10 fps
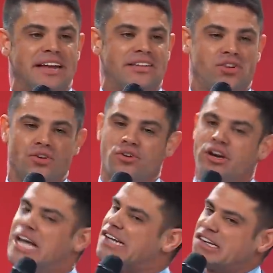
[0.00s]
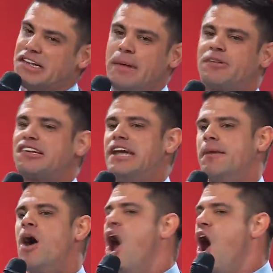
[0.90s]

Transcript: did to you snip, snip.